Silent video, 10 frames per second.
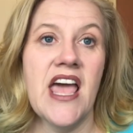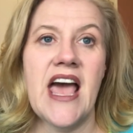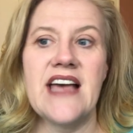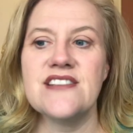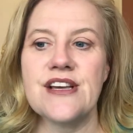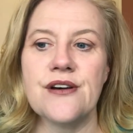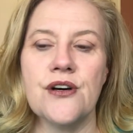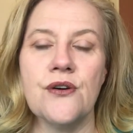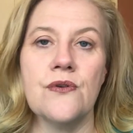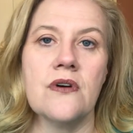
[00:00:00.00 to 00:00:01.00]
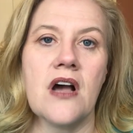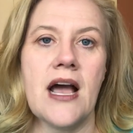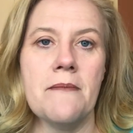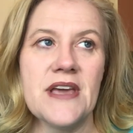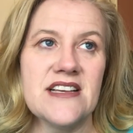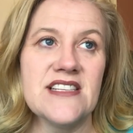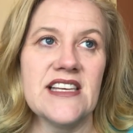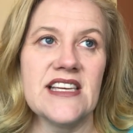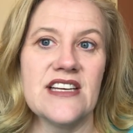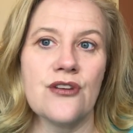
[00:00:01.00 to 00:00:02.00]
And so I
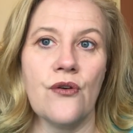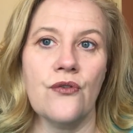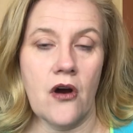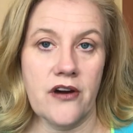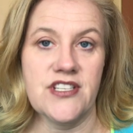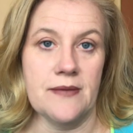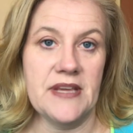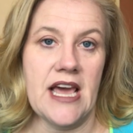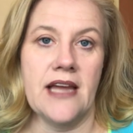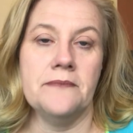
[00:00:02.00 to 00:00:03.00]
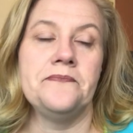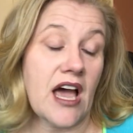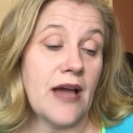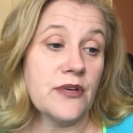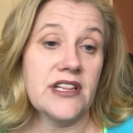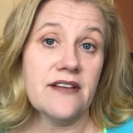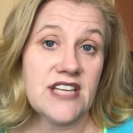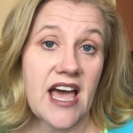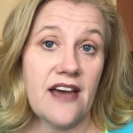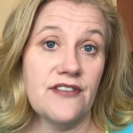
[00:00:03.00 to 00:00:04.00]
basically told our CPA, I would love
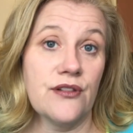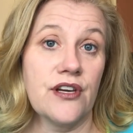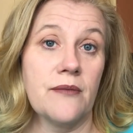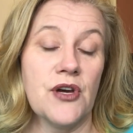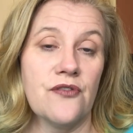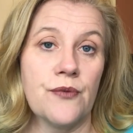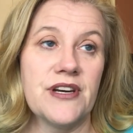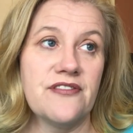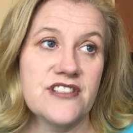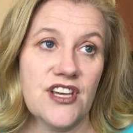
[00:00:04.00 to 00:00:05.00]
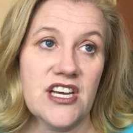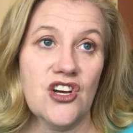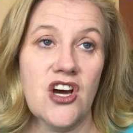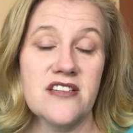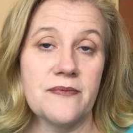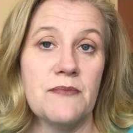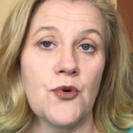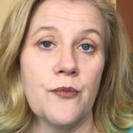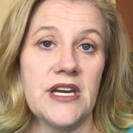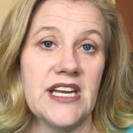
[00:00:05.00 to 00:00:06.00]
to have you look them over, but if it's going to cost me
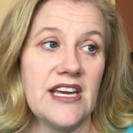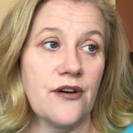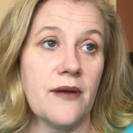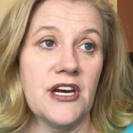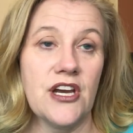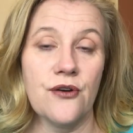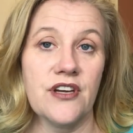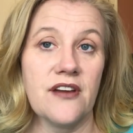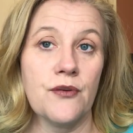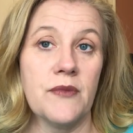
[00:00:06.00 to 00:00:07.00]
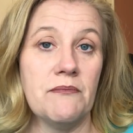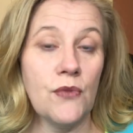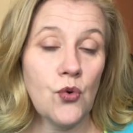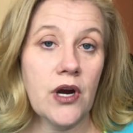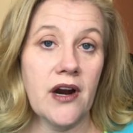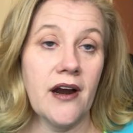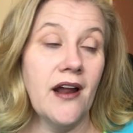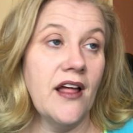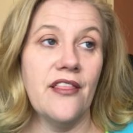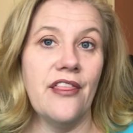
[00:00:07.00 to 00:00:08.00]
more money or I'm going to owe the government more,
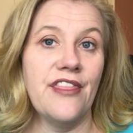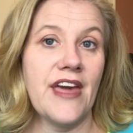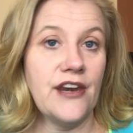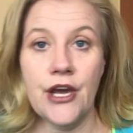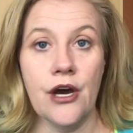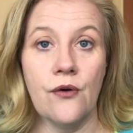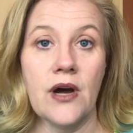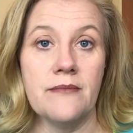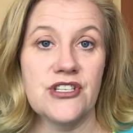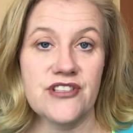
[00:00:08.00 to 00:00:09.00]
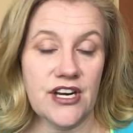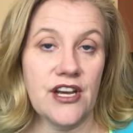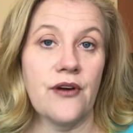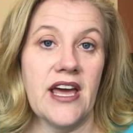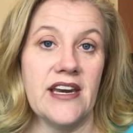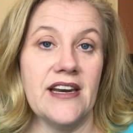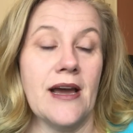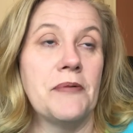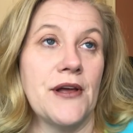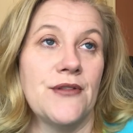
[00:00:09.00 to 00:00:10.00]
then no, I'm just going to go ahead and
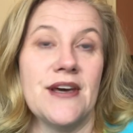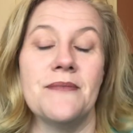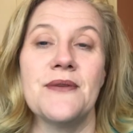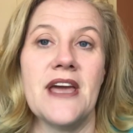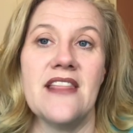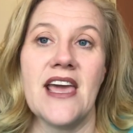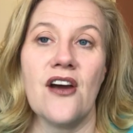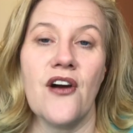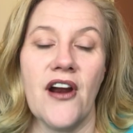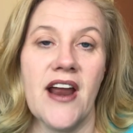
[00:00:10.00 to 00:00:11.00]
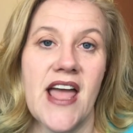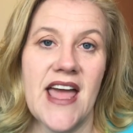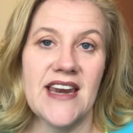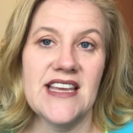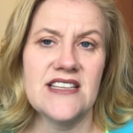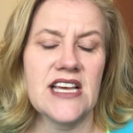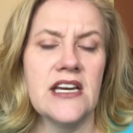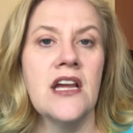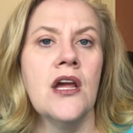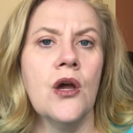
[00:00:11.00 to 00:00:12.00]
upload them the way they are. And he said,
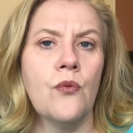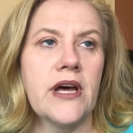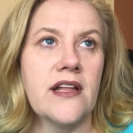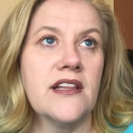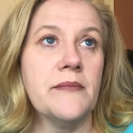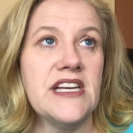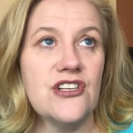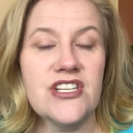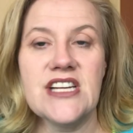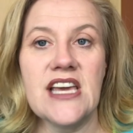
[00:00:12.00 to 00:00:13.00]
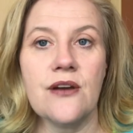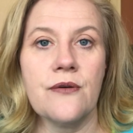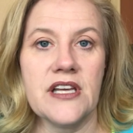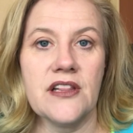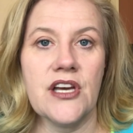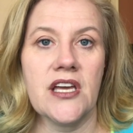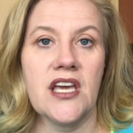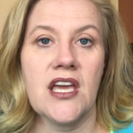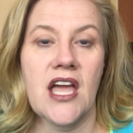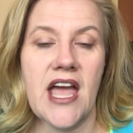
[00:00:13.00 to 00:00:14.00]
Well, let me just take a quick look
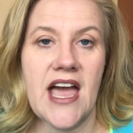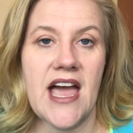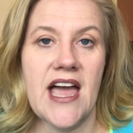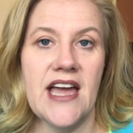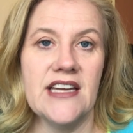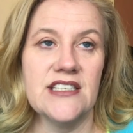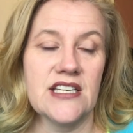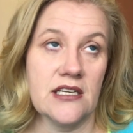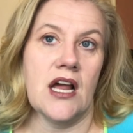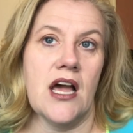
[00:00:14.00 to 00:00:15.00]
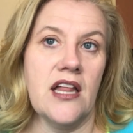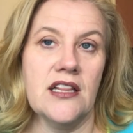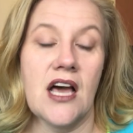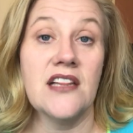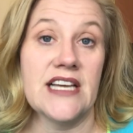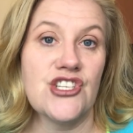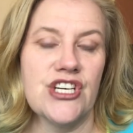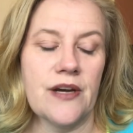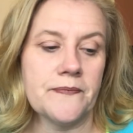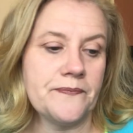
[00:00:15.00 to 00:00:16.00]
and I'll, I'll let you
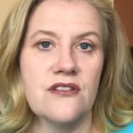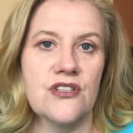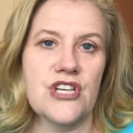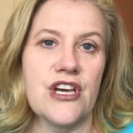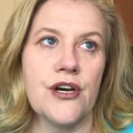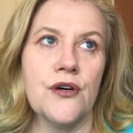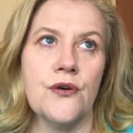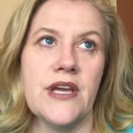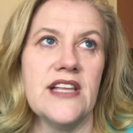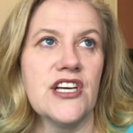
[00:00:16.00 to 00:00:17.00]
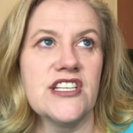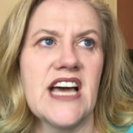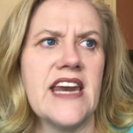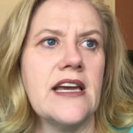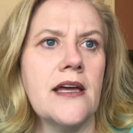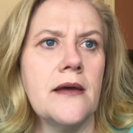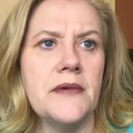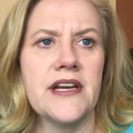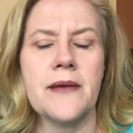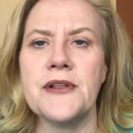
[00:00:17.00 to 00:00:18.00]
know. So he looked at him,
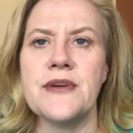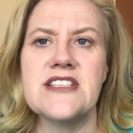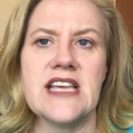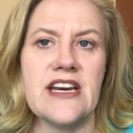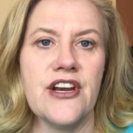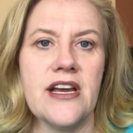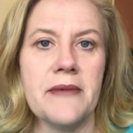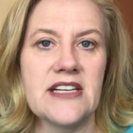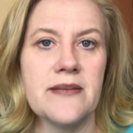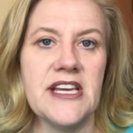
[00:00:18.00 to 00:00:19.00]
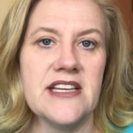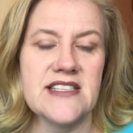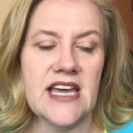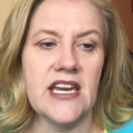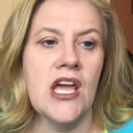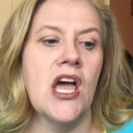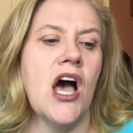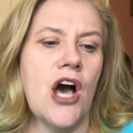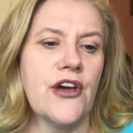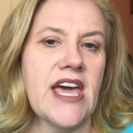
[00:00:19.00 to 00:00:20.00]
and a couple of weeks later, he got back to me and said,
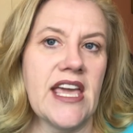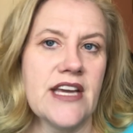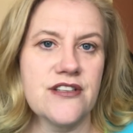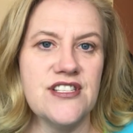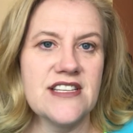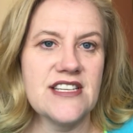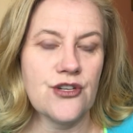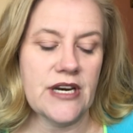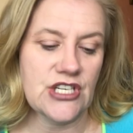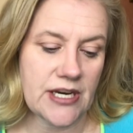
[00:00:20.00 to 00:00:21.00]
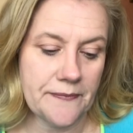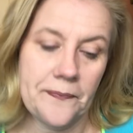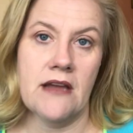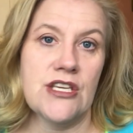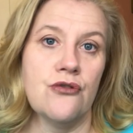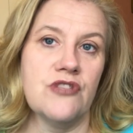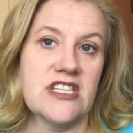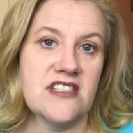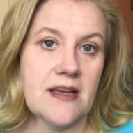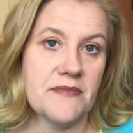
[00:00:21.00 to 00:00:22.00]
Okay, here's the situation. You
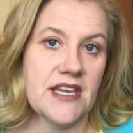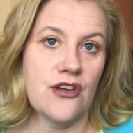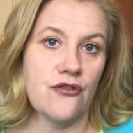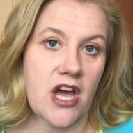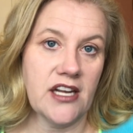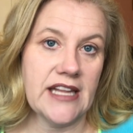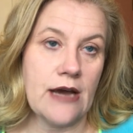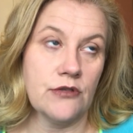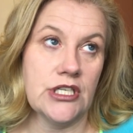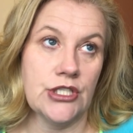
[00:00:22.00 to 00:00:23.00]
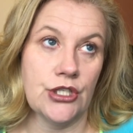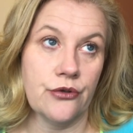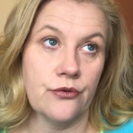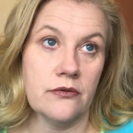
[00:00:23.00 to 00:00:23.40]
did something you're not allowed to do